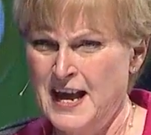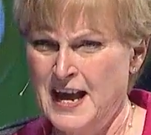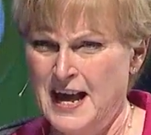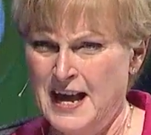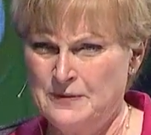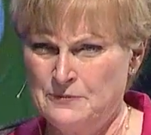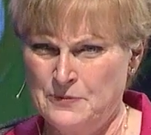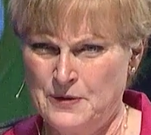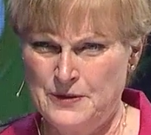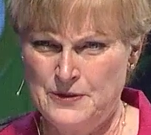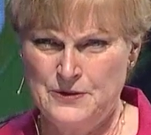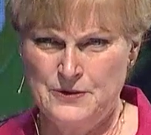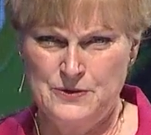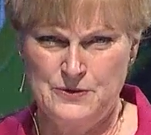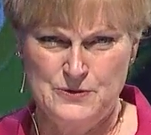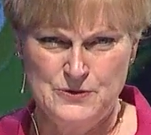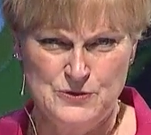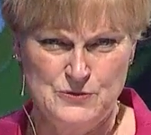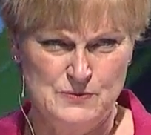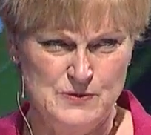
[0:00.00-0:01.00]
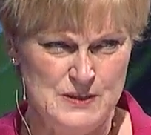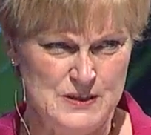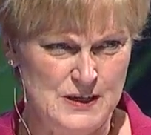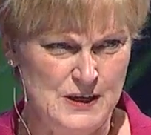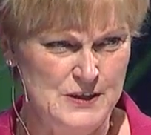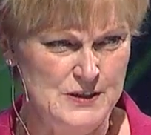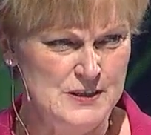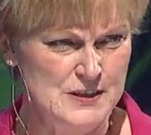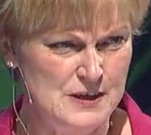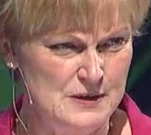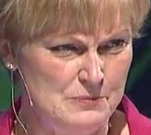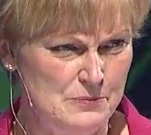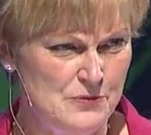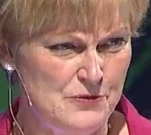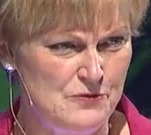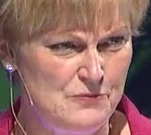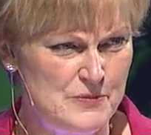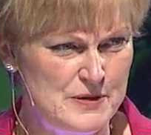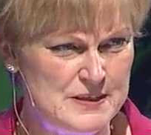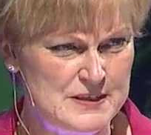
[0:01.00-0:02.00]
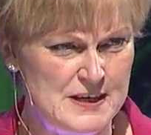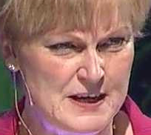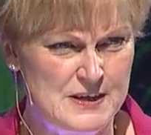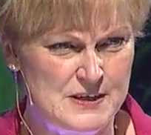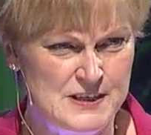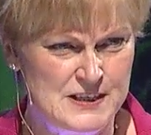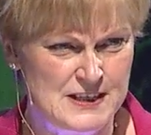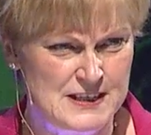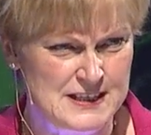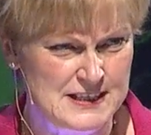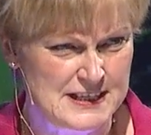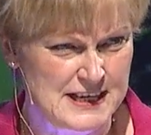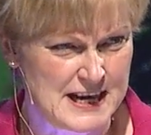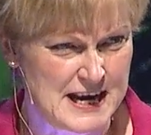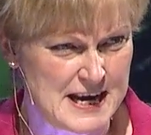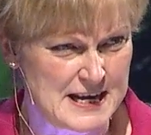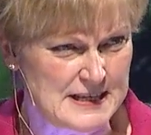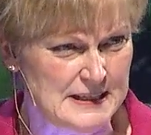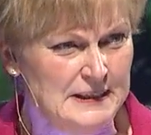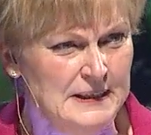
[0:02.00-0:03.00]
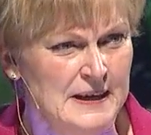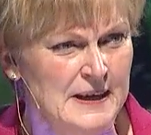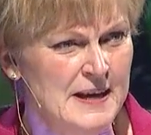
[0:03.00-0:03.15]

on whether those results and improvements are sustained.